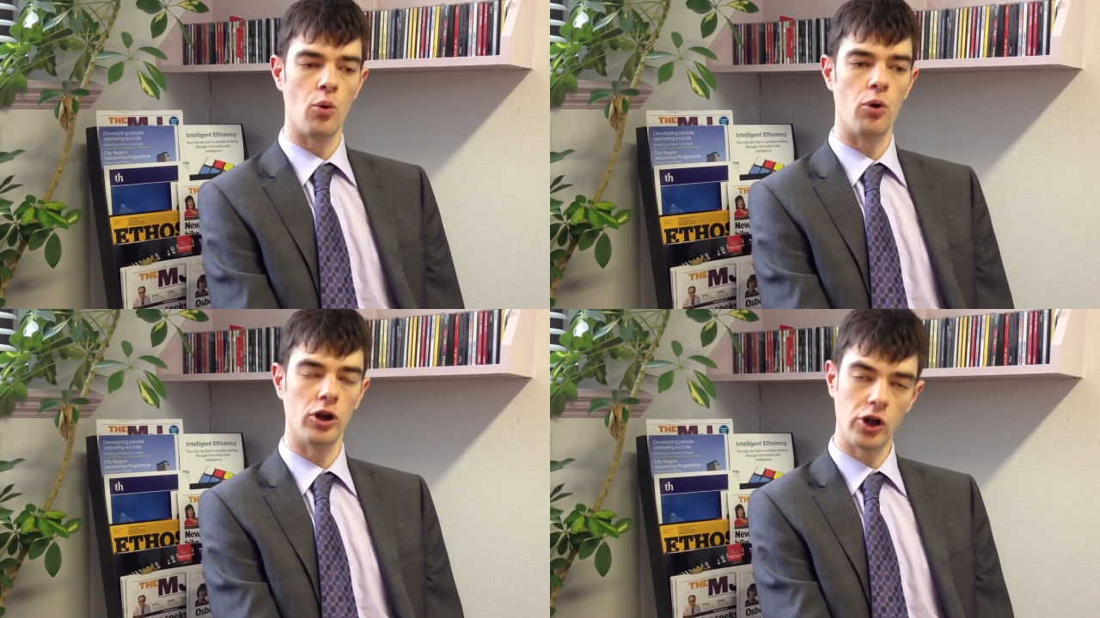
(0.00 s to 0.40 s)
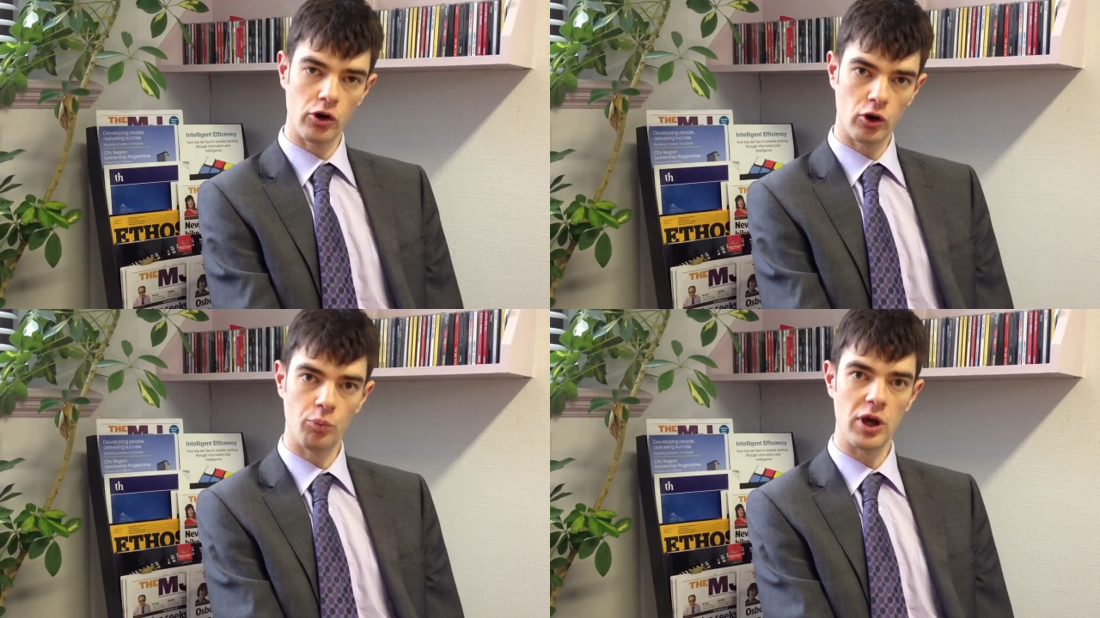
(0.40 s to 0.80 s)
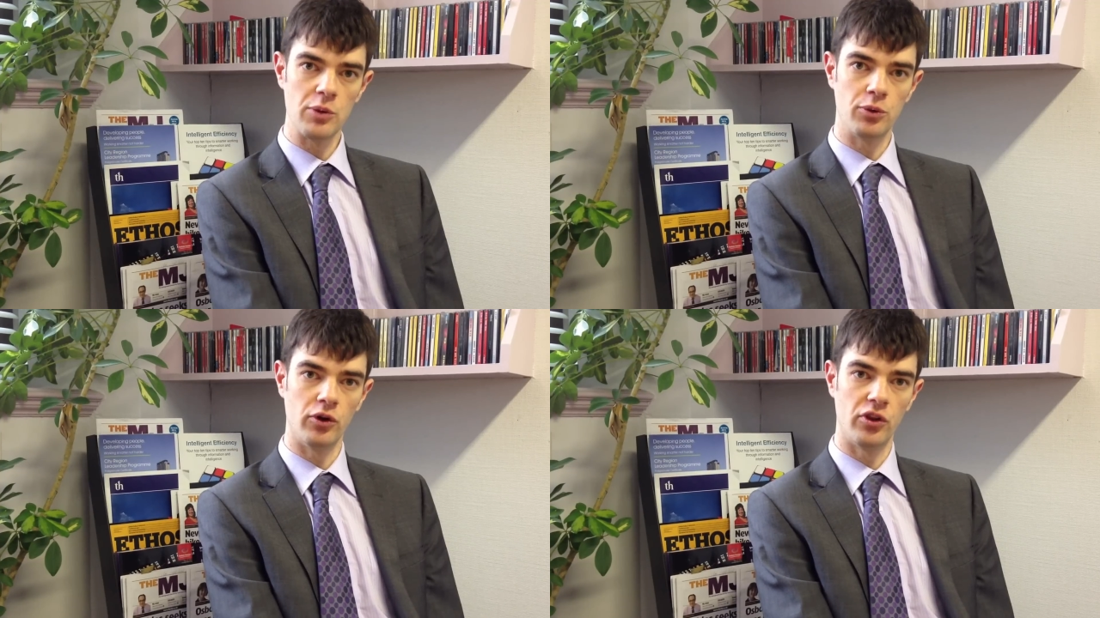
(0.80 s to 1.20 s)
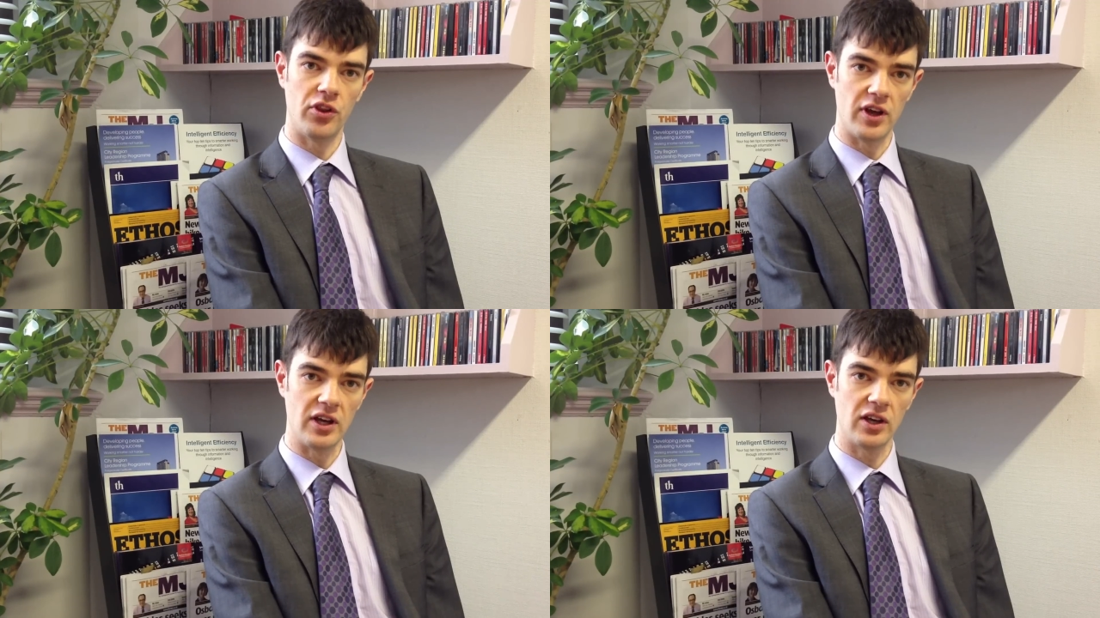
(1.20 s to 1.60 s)
what local people
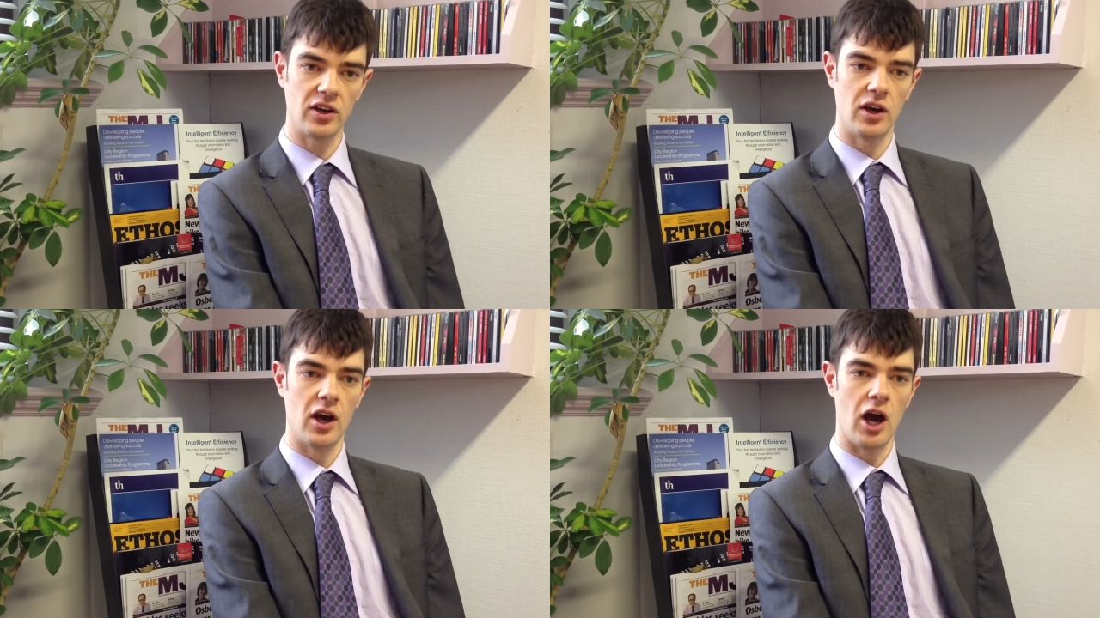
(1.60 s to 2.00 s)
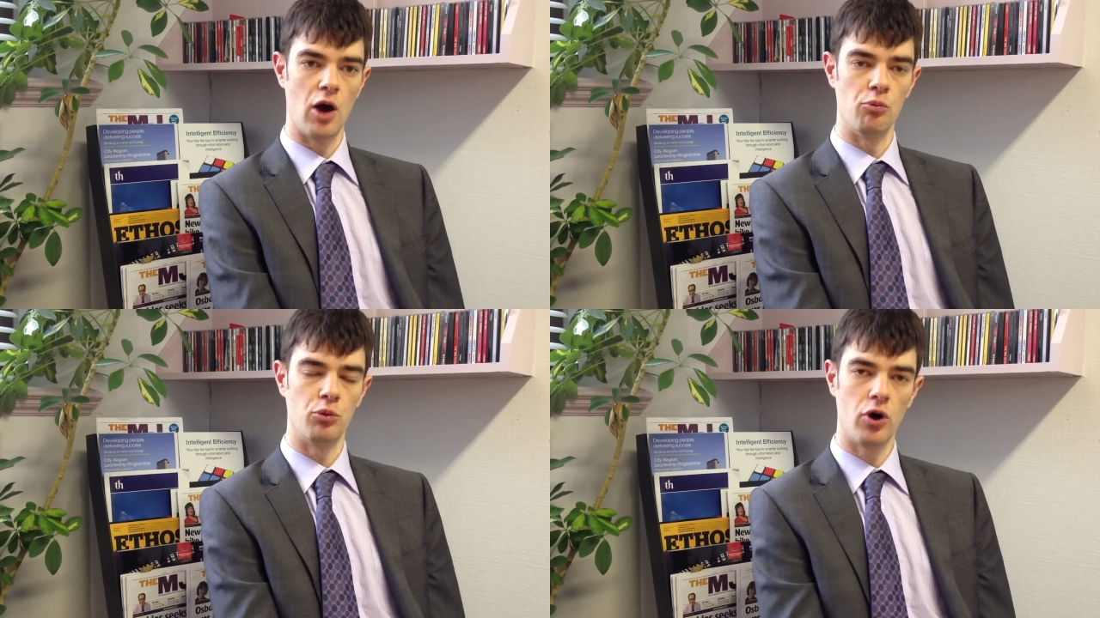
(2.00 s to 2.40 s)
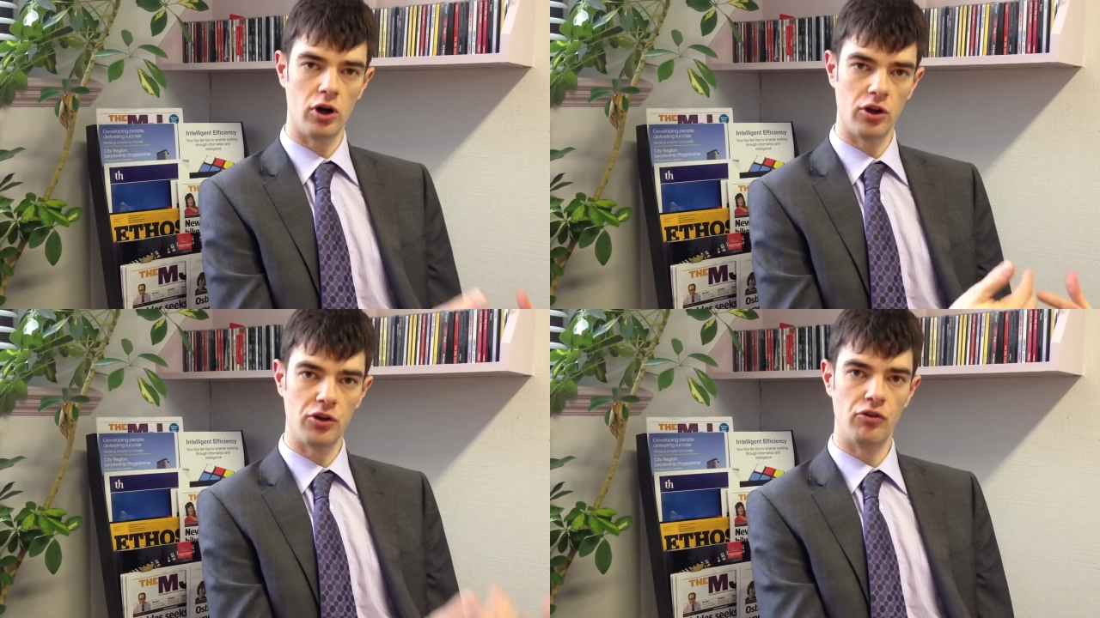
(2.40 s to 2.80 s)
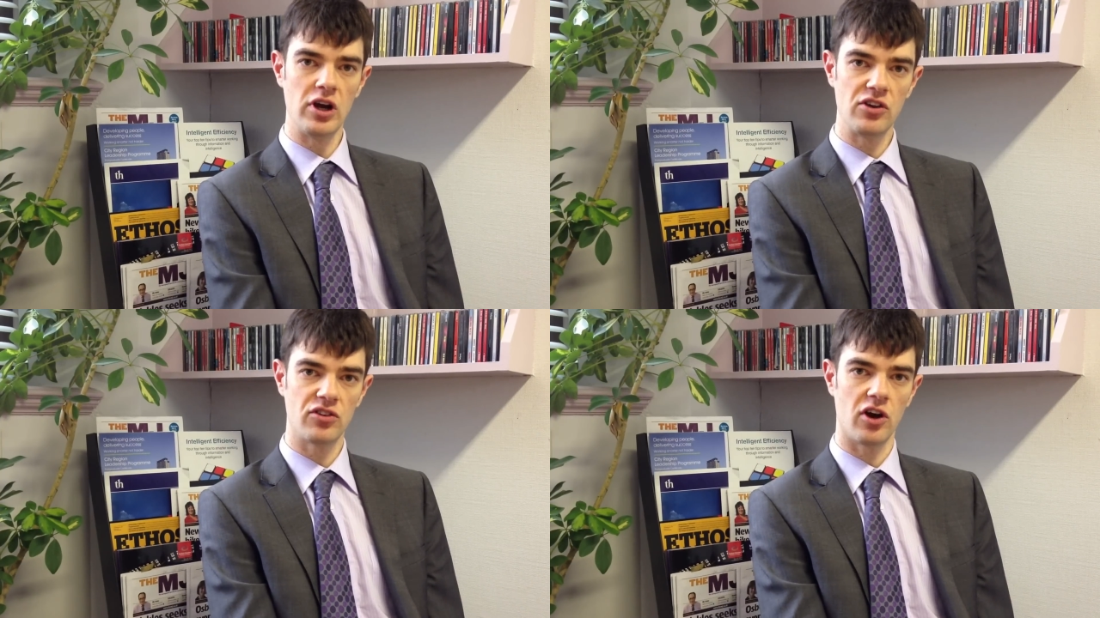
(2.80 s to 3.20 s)
think, what all the
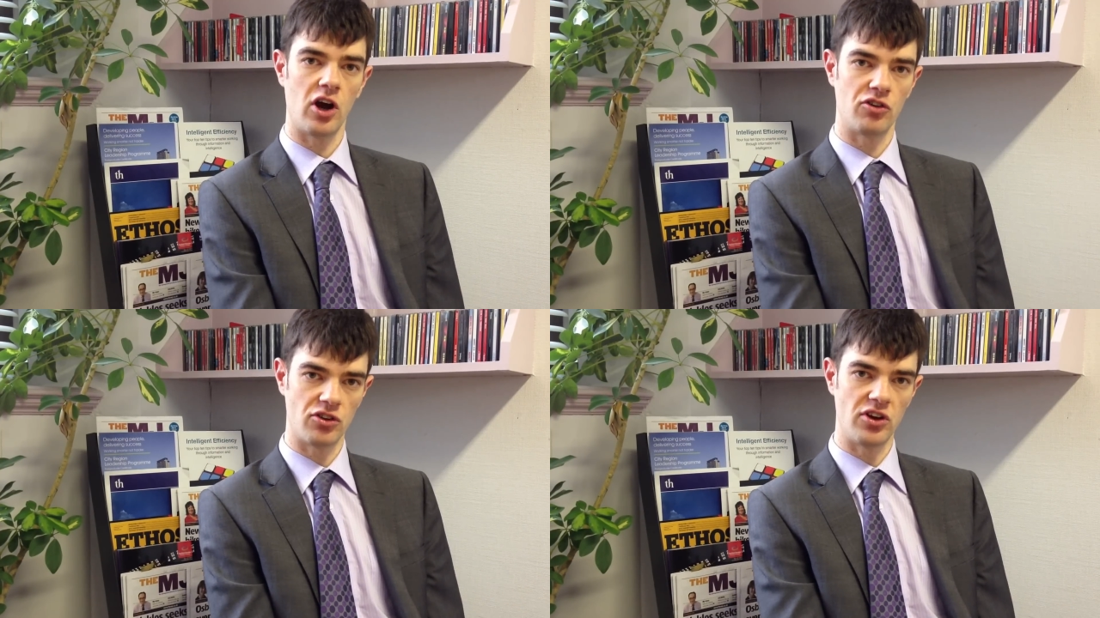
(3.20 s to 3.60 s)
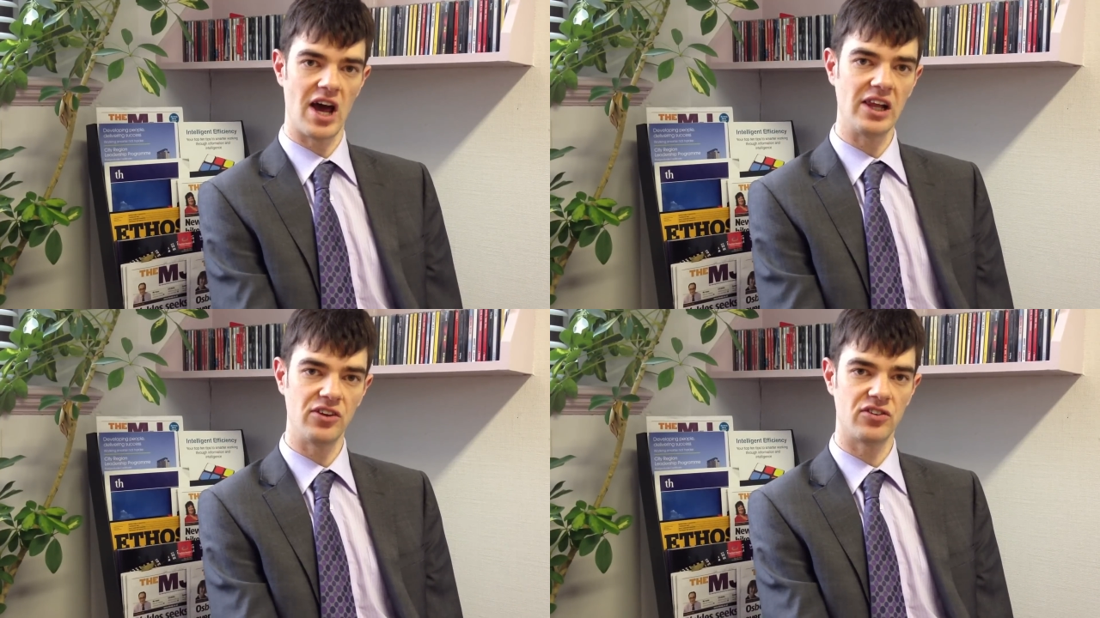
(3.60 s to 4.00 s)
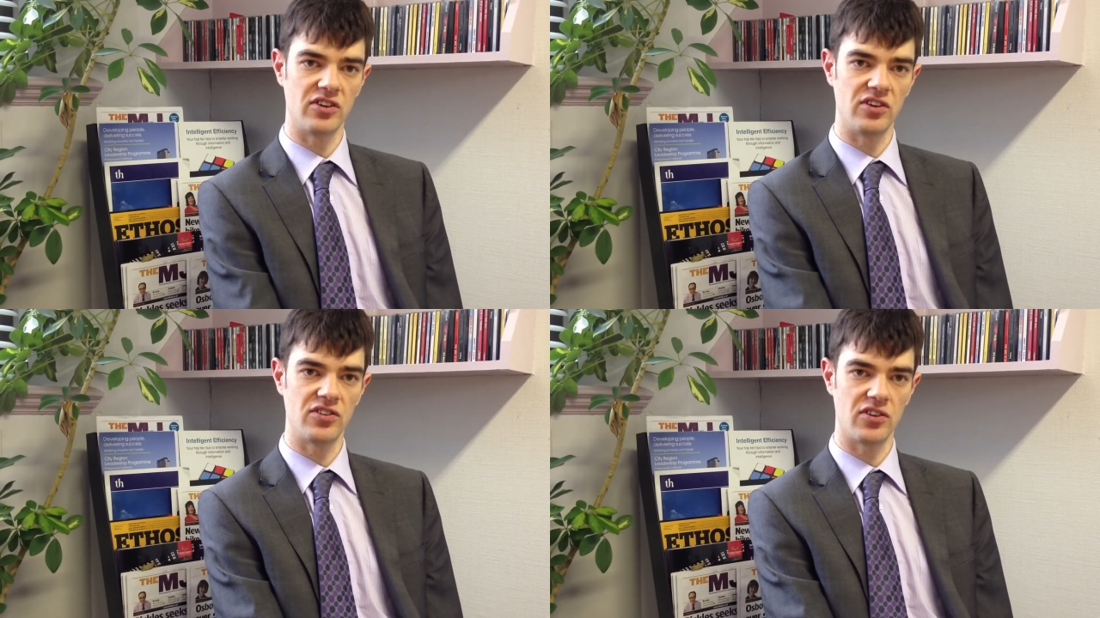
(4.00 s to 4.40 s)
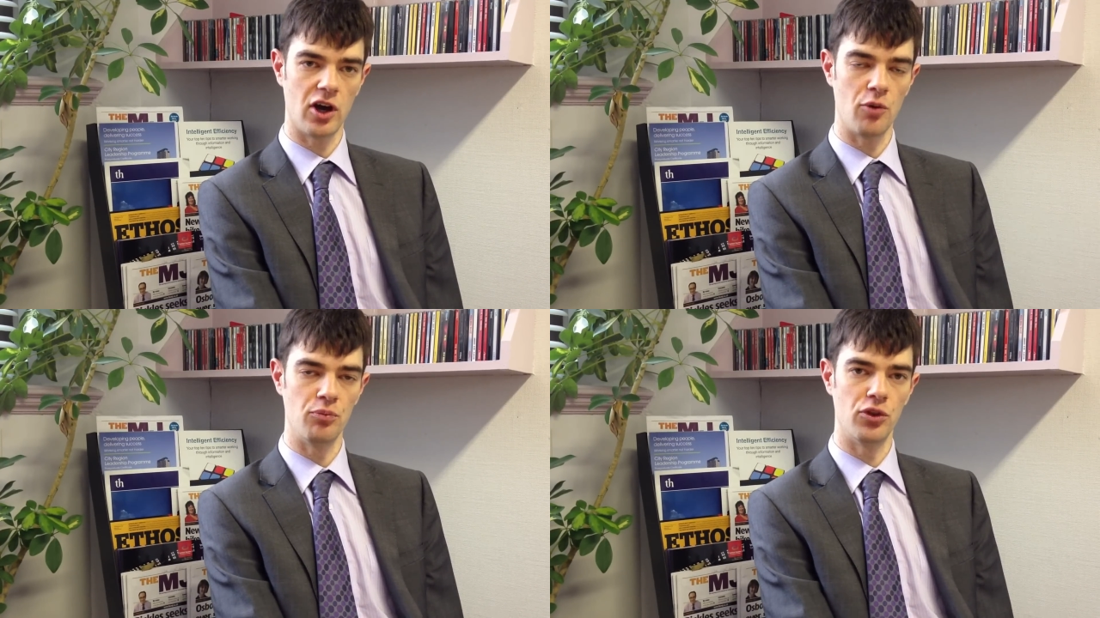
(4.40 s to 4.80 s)
research and analysis
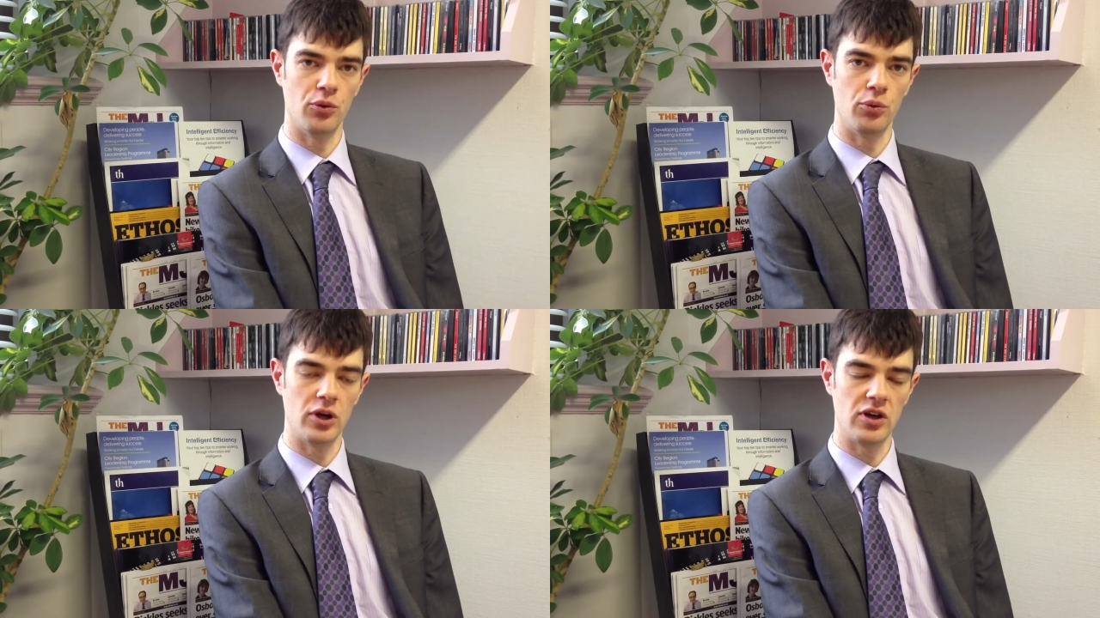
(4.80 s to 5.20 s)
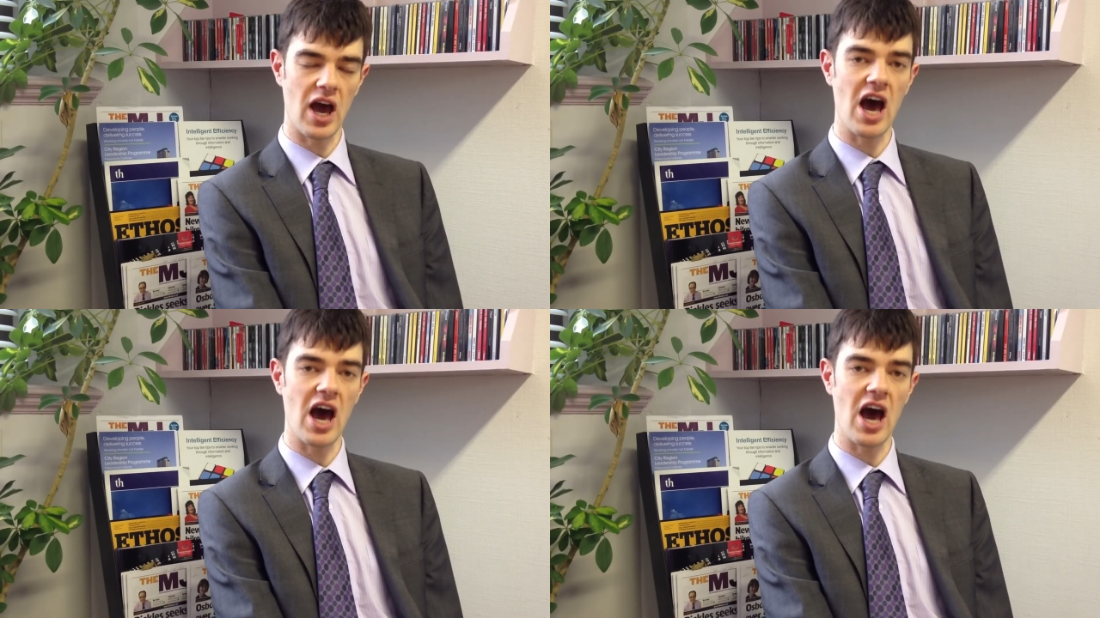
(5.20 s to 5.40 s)
that we